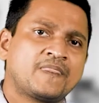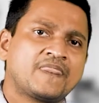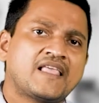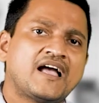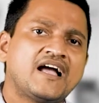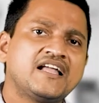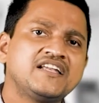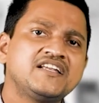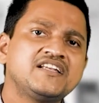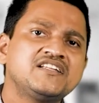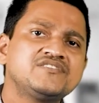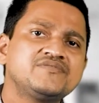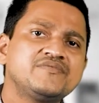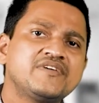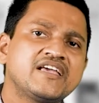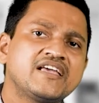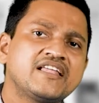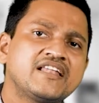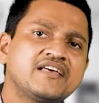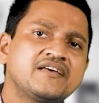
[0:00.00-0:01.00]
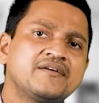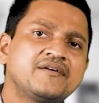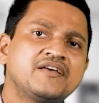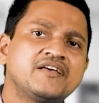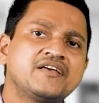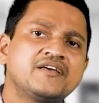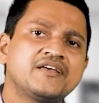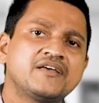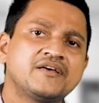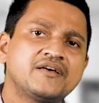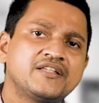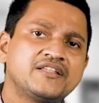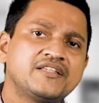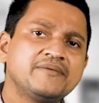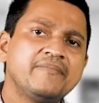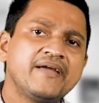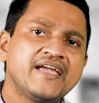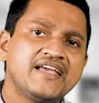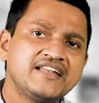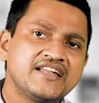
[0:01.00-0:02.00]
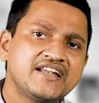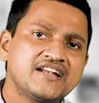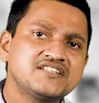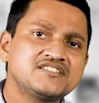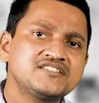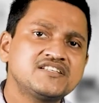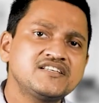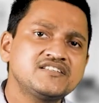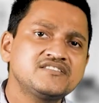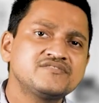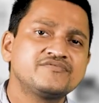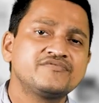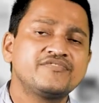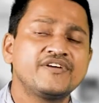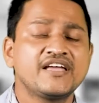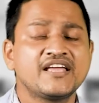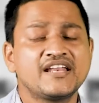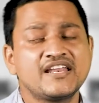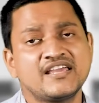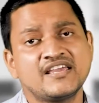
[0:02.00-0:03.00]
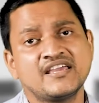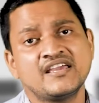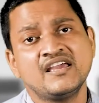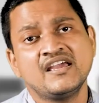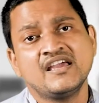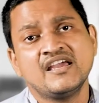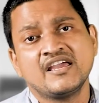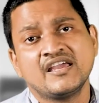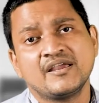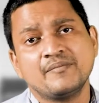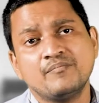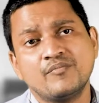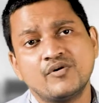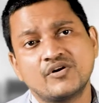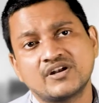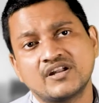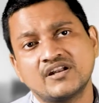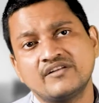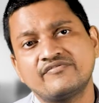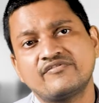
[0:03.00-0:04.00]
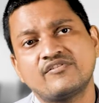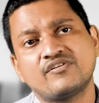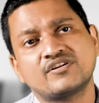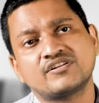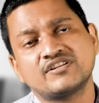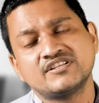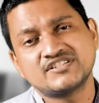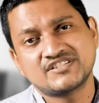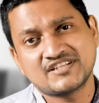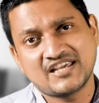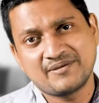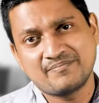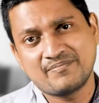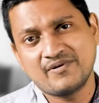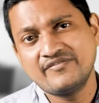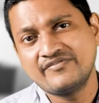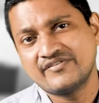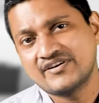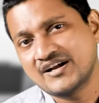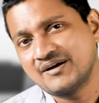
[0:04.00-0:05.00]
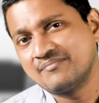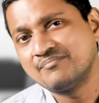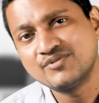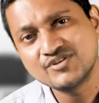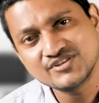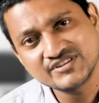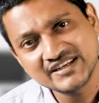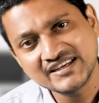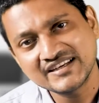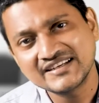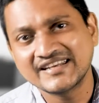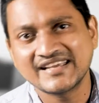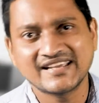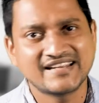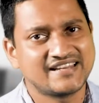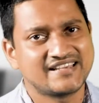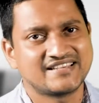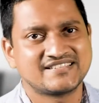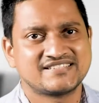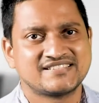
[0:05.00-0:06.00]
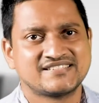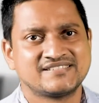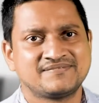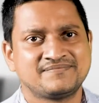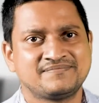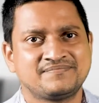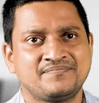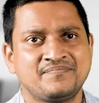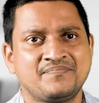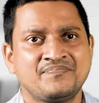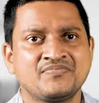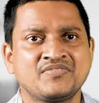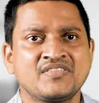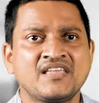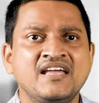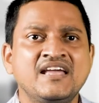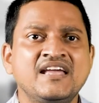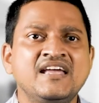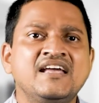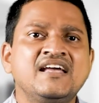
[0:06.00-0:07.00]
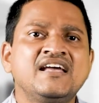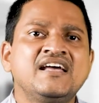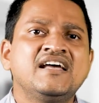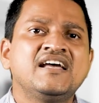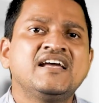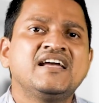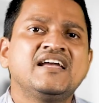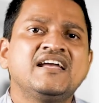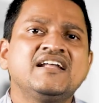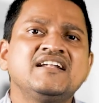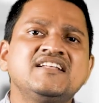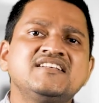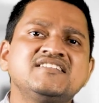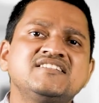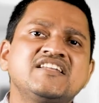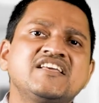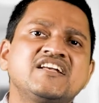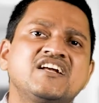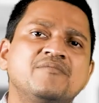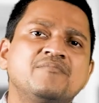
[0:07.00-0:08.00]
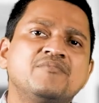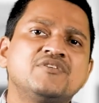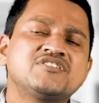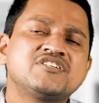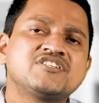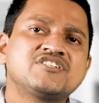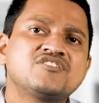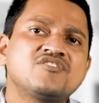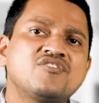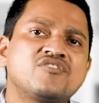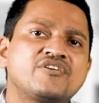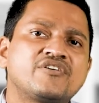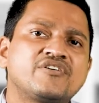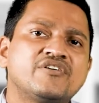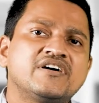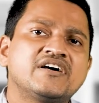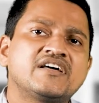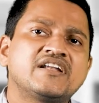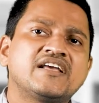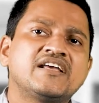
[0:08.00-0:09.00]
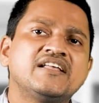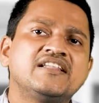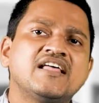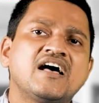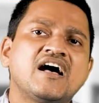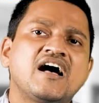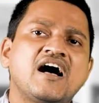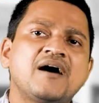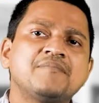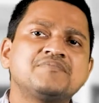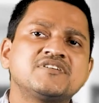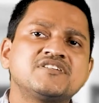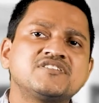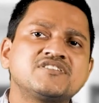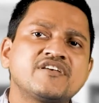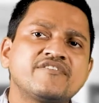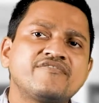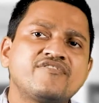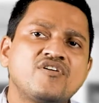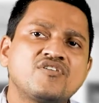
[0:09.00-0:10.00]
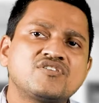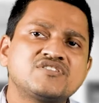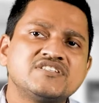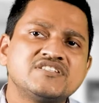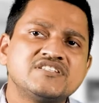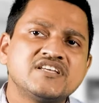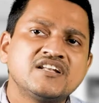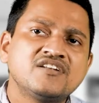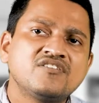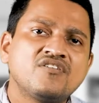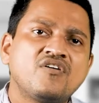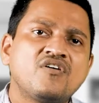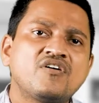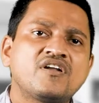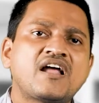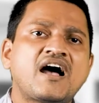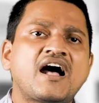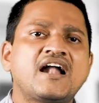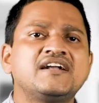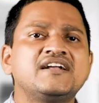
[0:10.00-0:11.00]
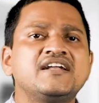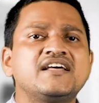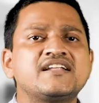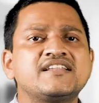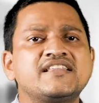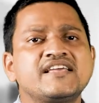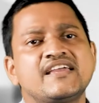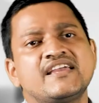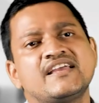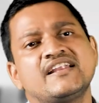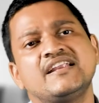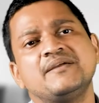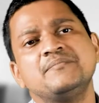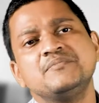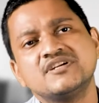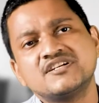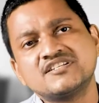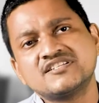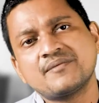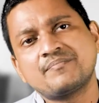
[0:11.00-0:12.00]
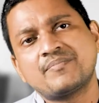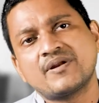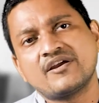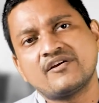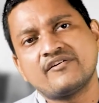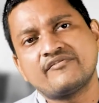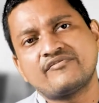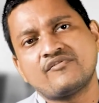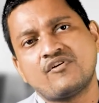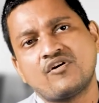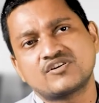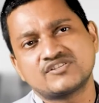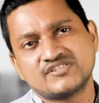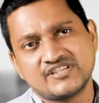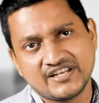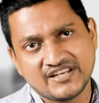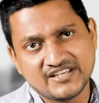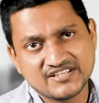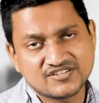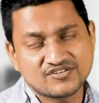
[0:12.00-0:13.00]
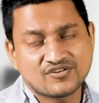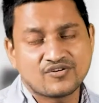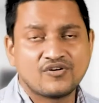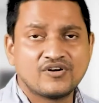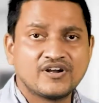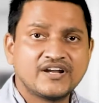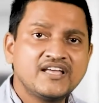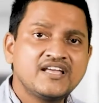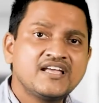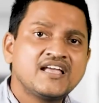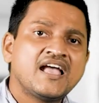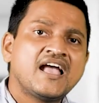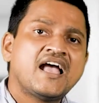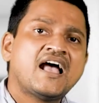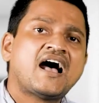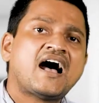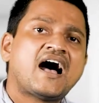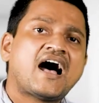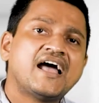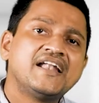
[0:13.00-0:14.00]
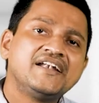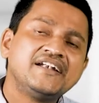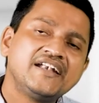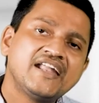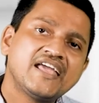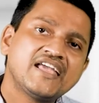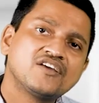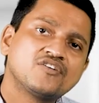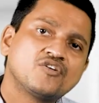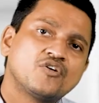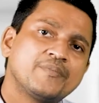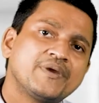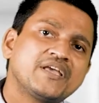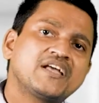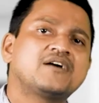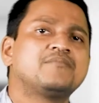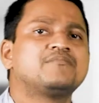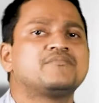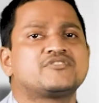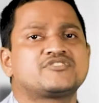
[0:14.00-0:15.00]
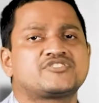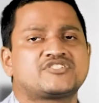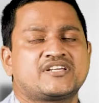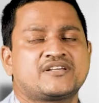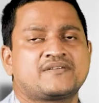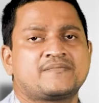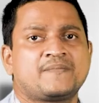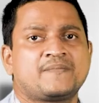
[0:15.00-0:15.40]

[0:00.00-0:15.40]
and it is very the maintenance is very important for this type of composting techniques. In this, decomposition occur in the absence of oxygen or under the limited supply of oxygen is called anaerobic composting.